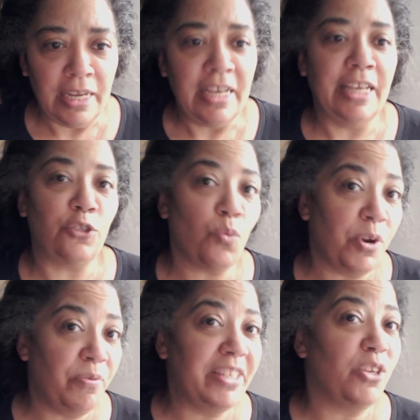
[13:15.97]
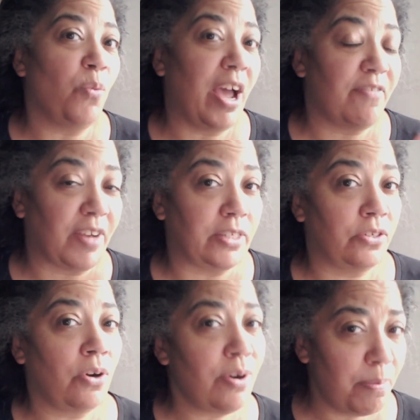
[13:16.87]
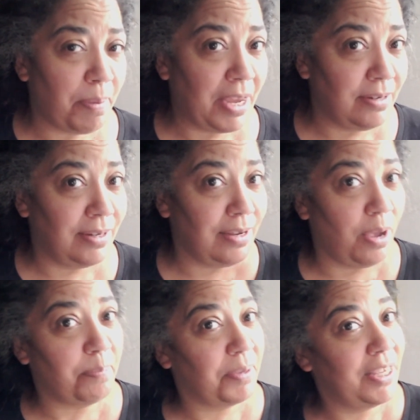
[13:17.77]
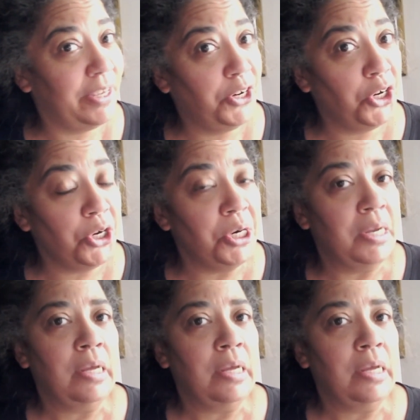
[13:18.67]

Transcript: It's one reason why if I start a painting up here,